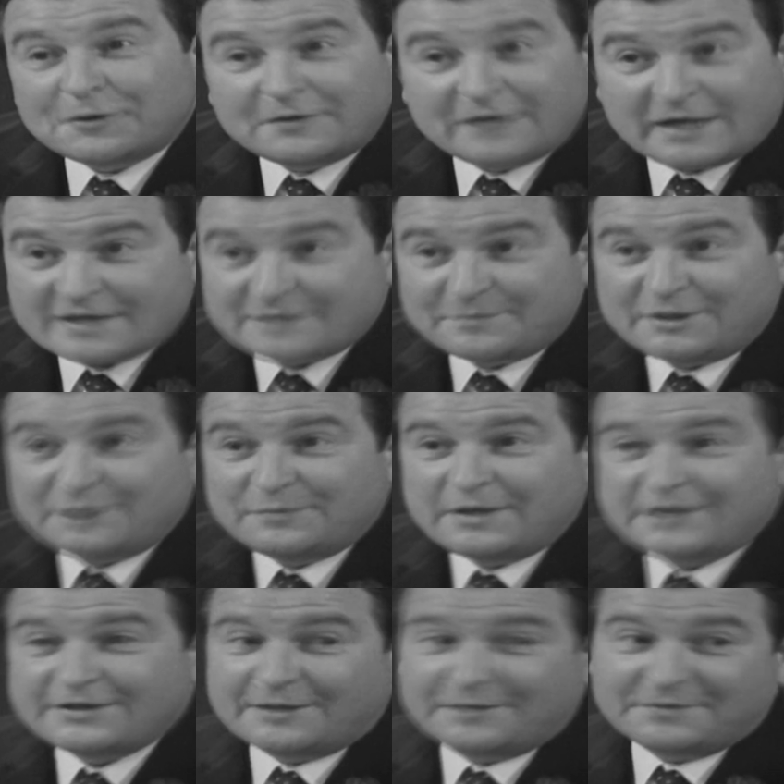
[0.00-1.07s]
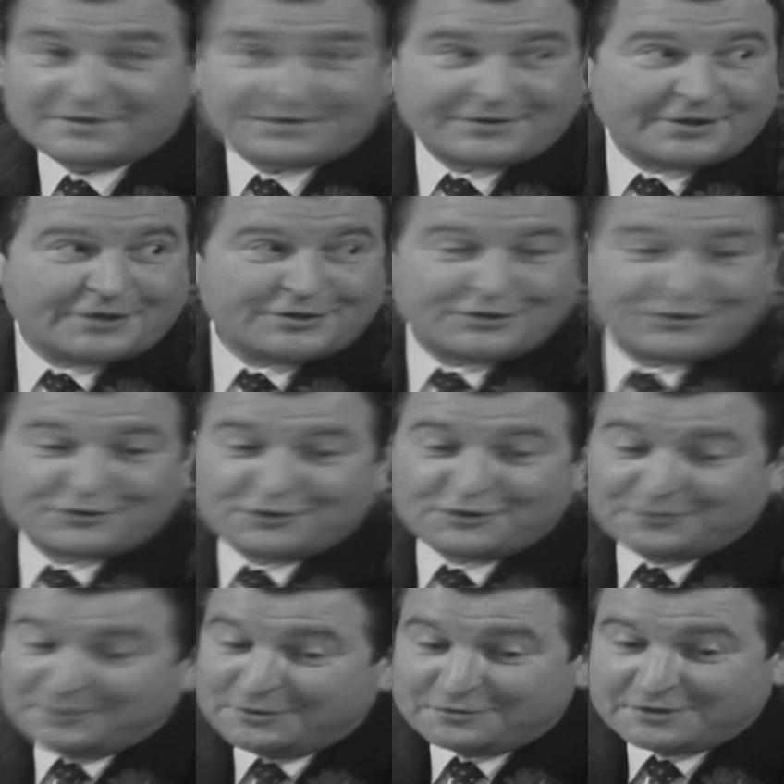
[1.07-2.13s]
There hasn't been a meeting. Missus Thursday assures
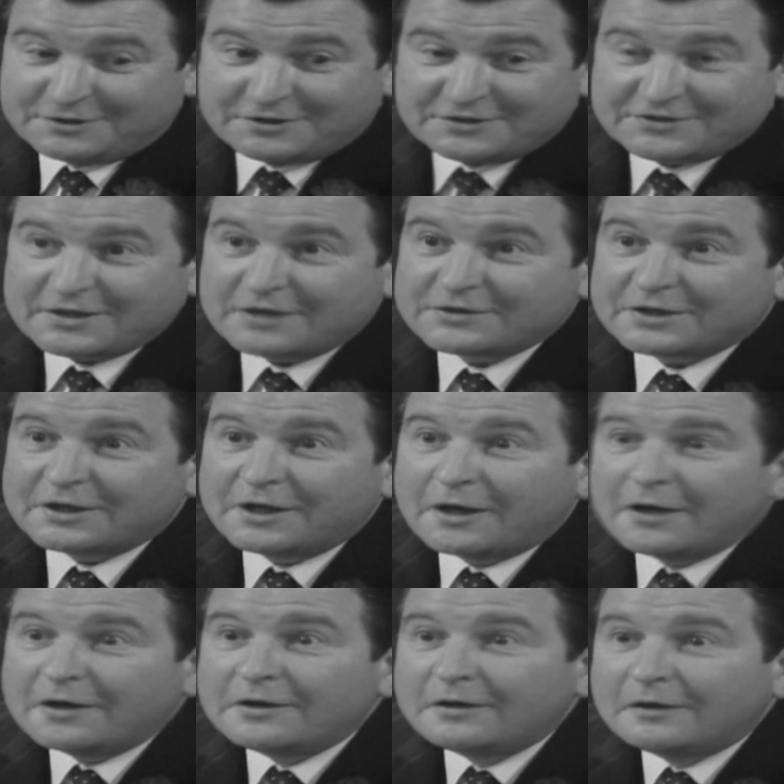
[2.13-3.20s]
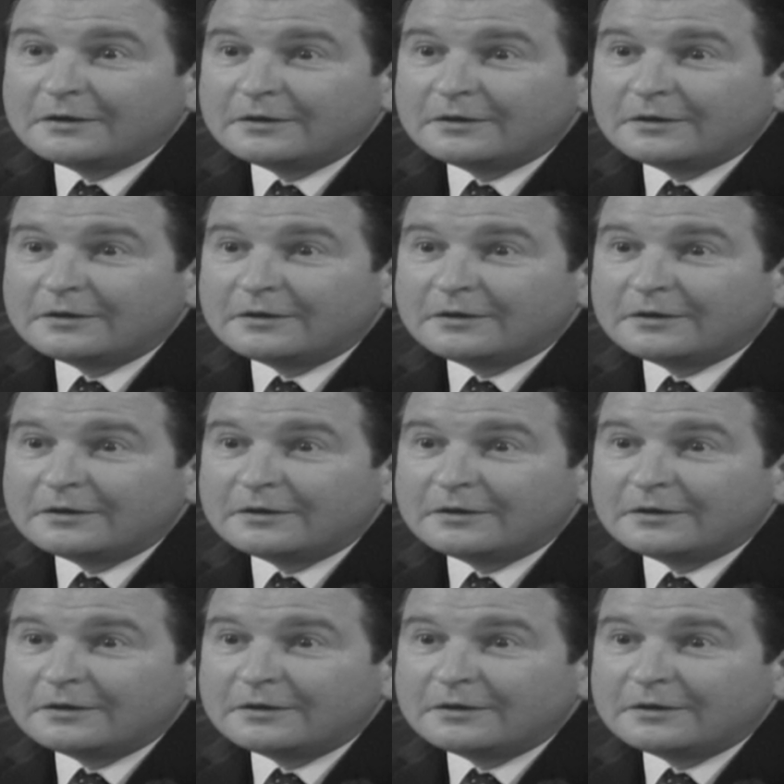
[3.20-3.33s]
me you didn't consult her. We